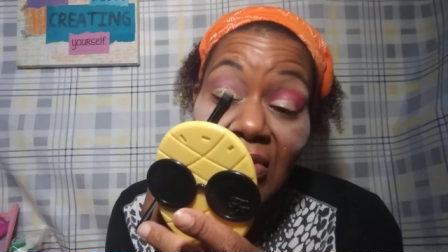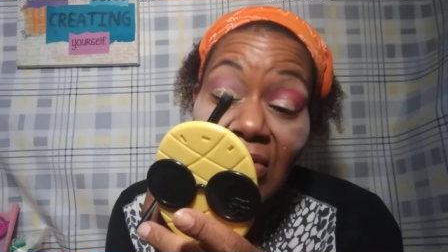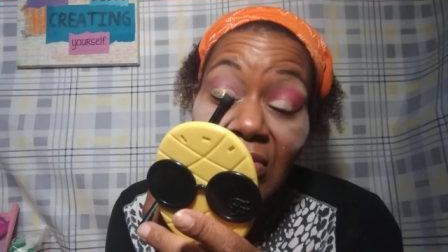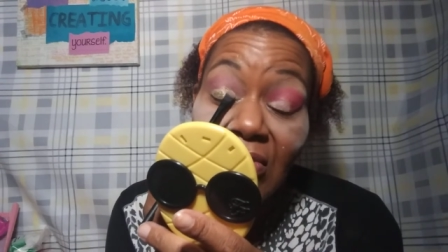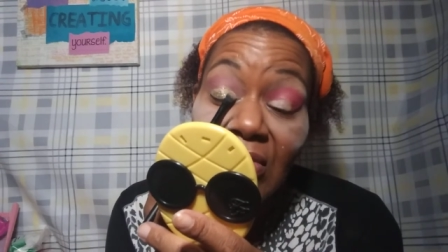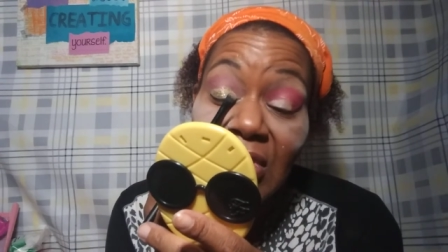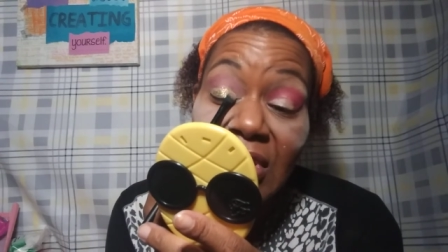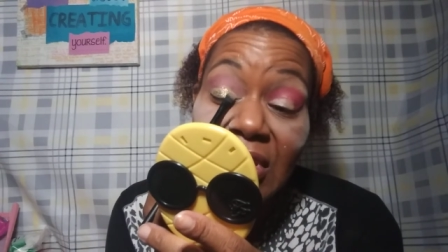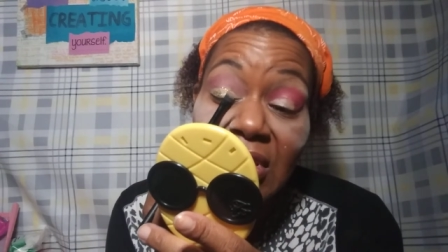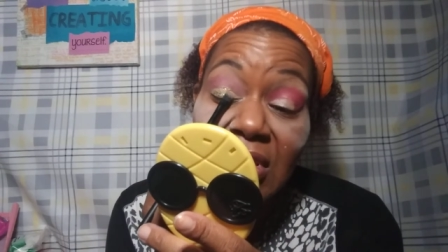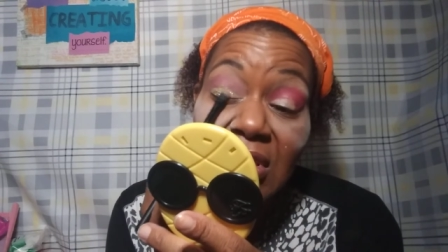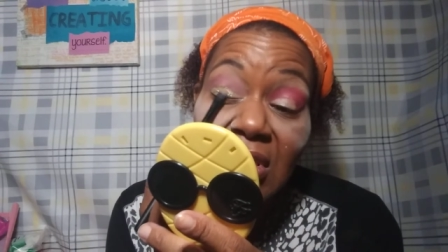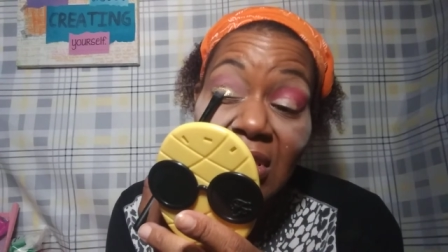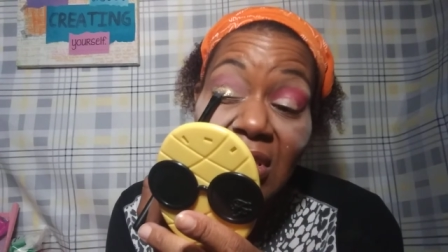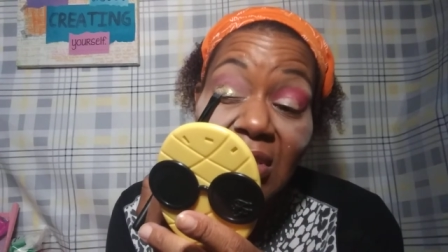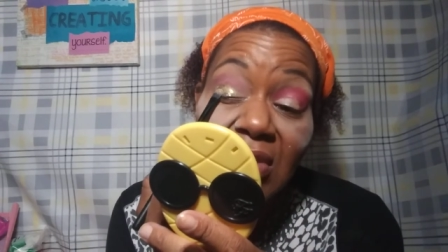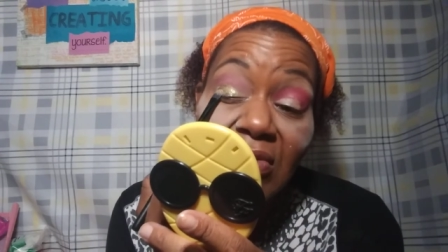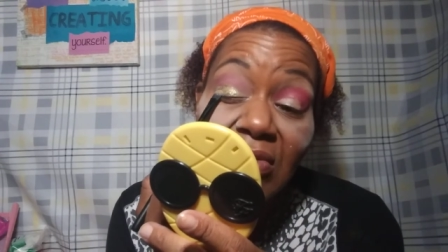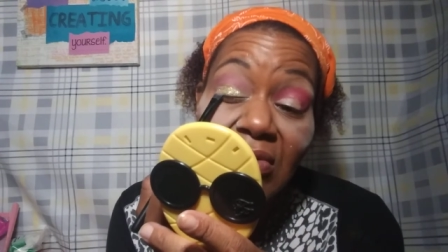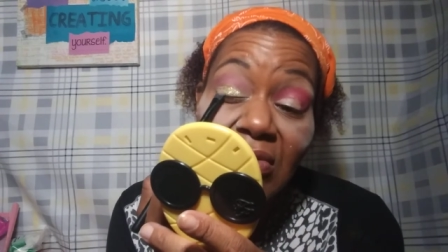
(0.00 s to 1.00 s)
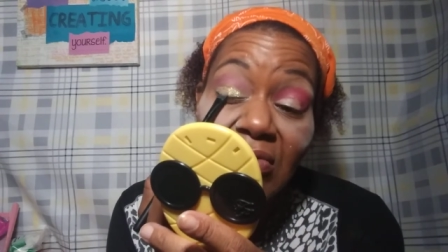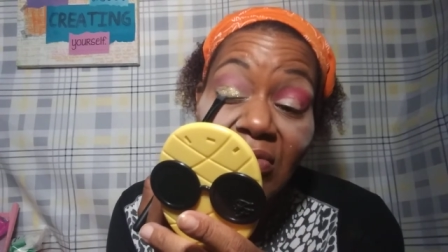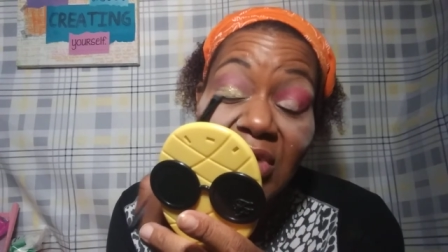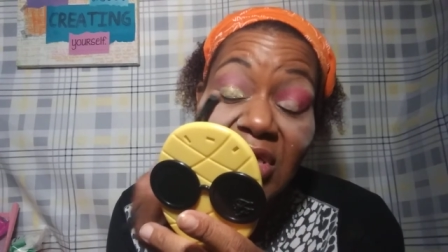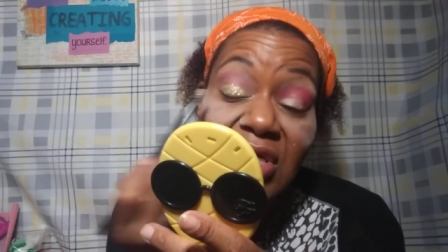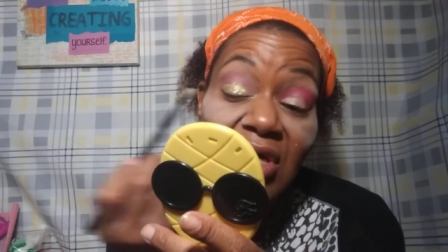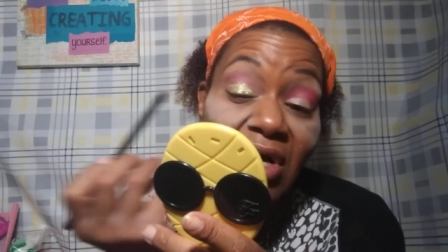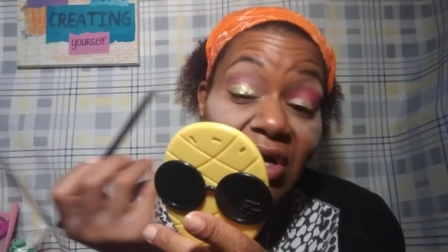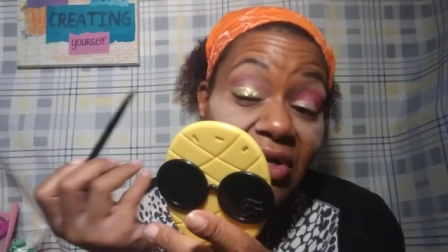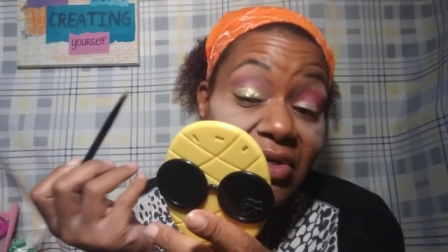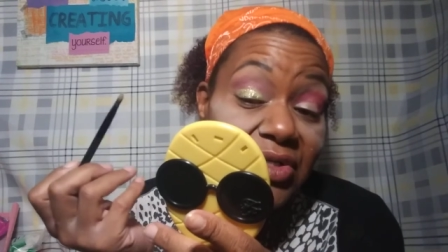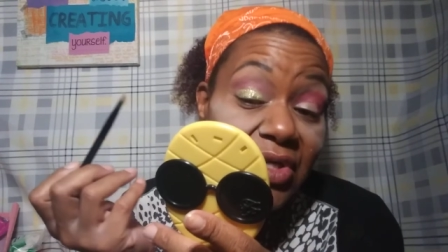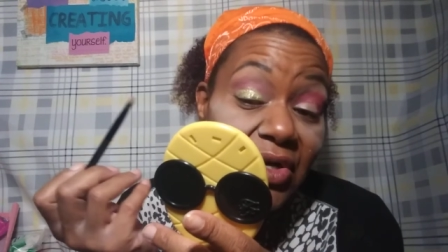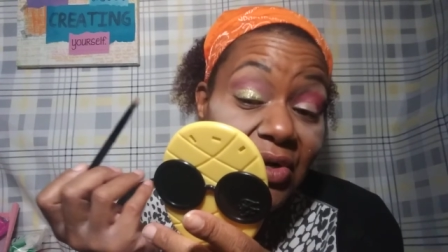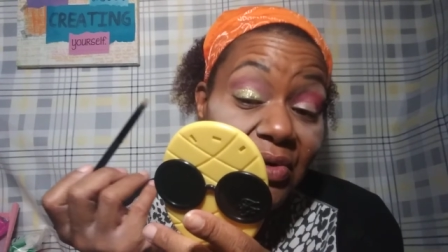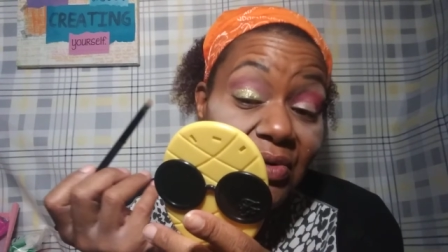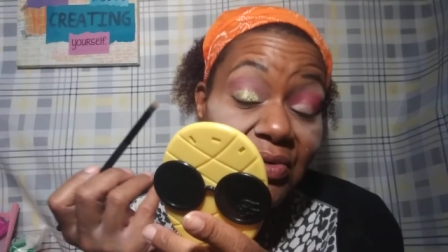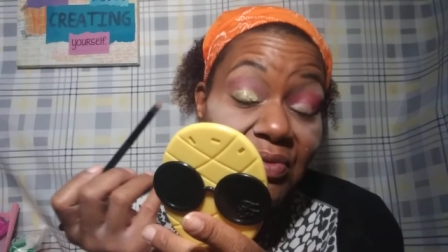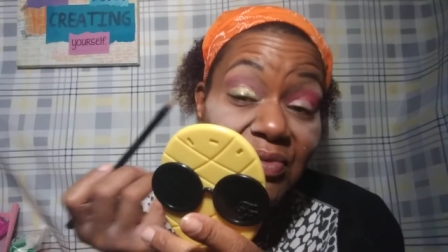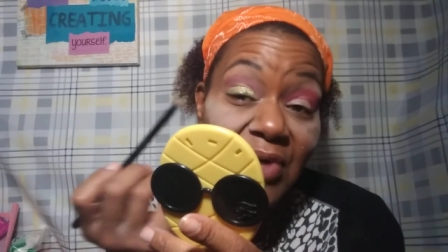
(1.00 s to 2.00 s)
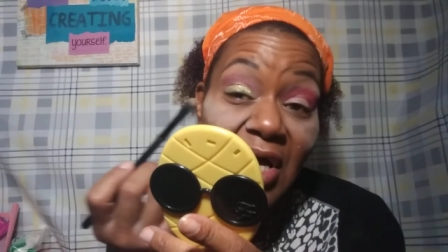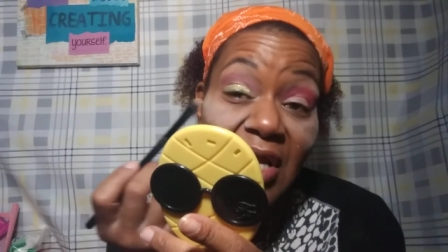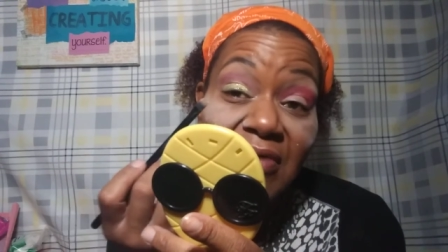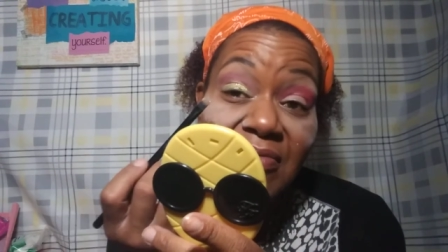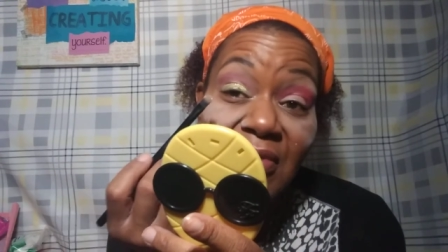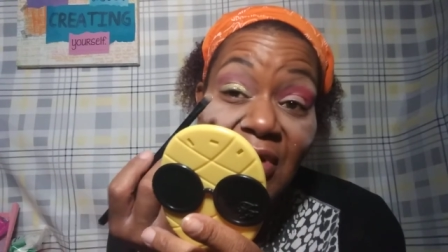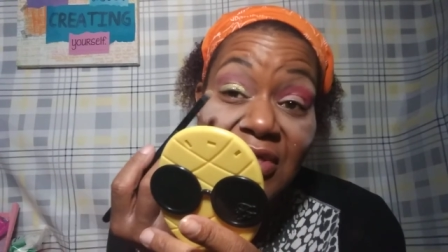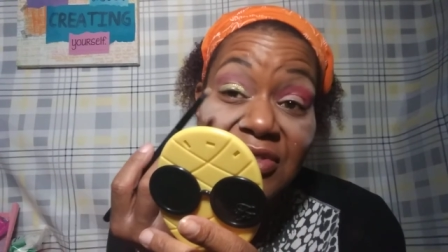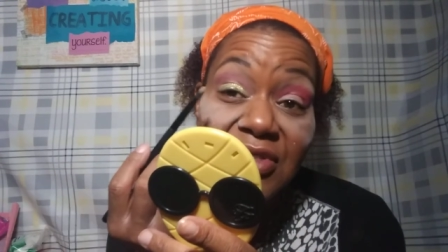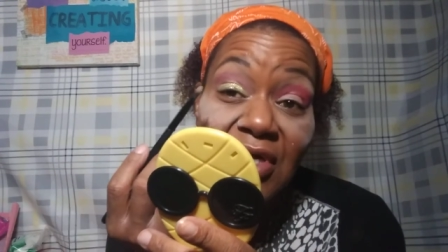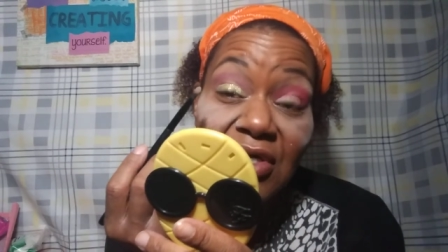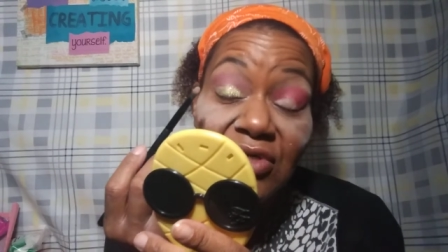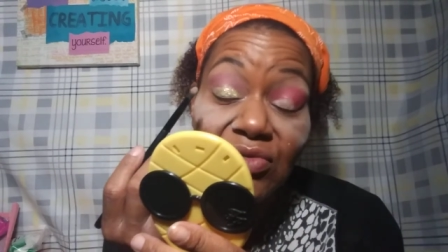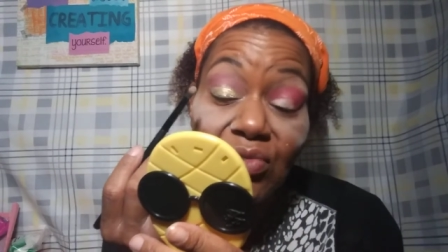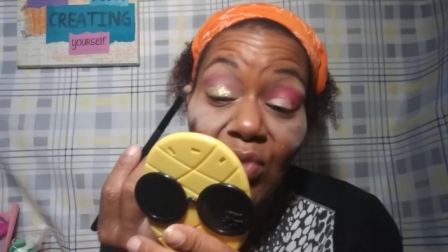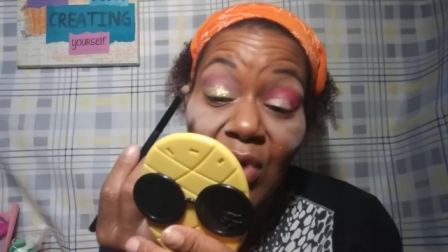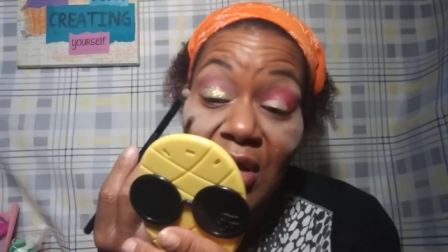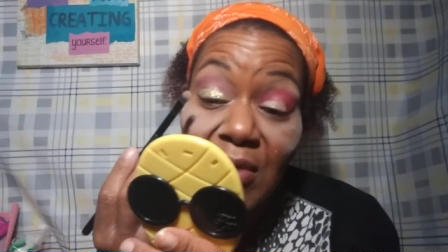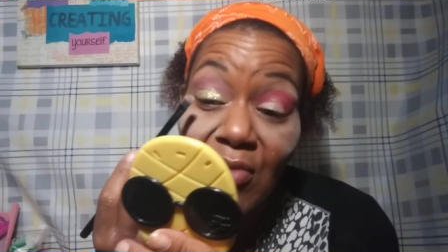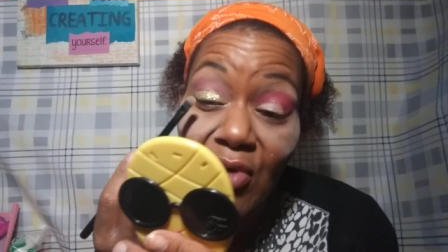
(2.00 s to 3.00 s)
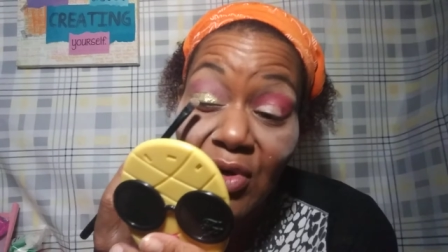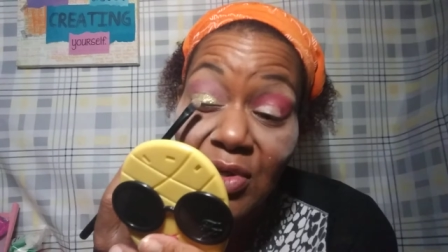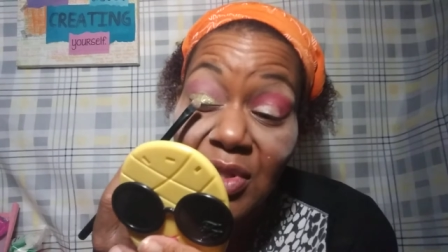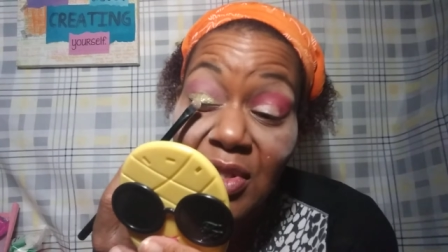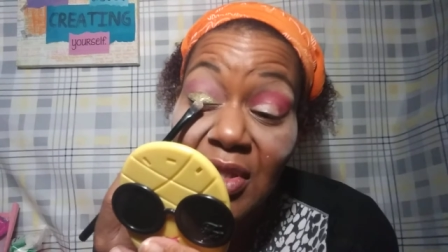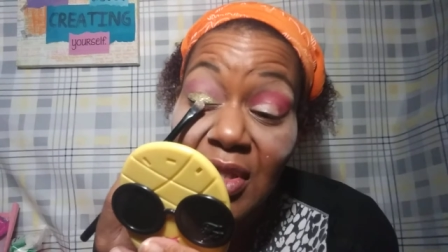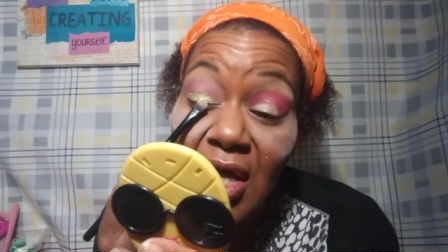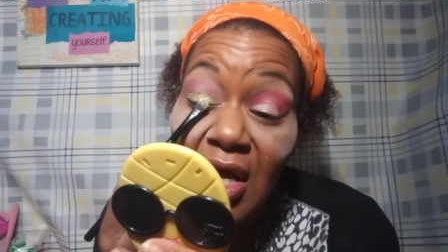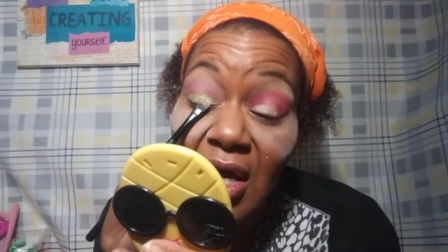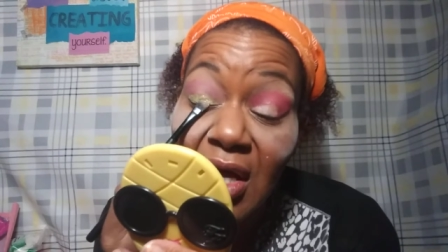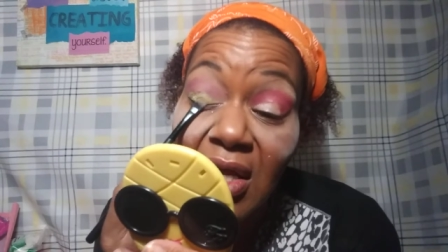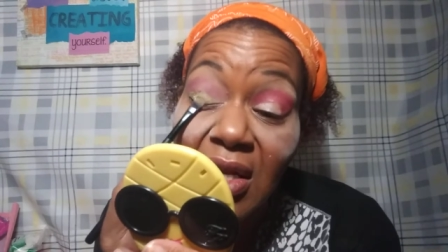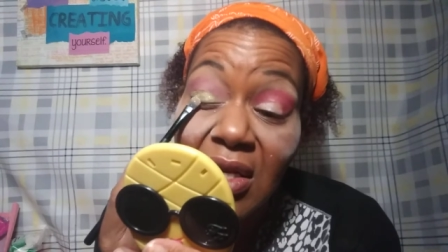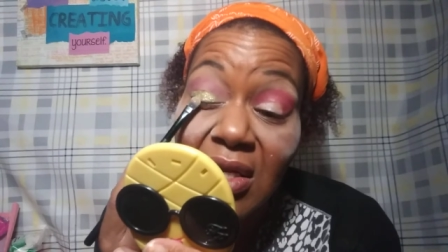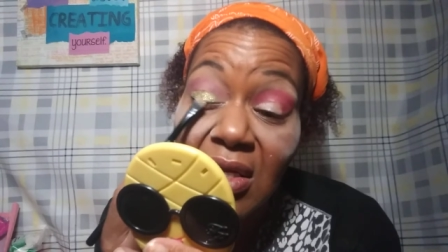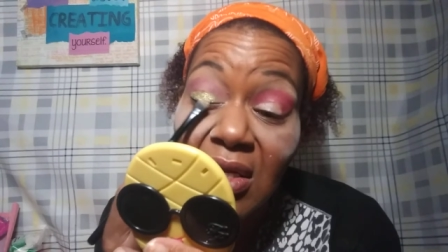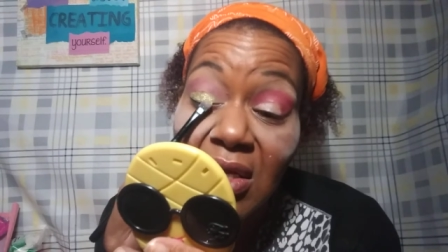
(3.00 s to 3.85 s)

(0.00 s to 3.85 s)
When we all know volleyballs cost way more than that.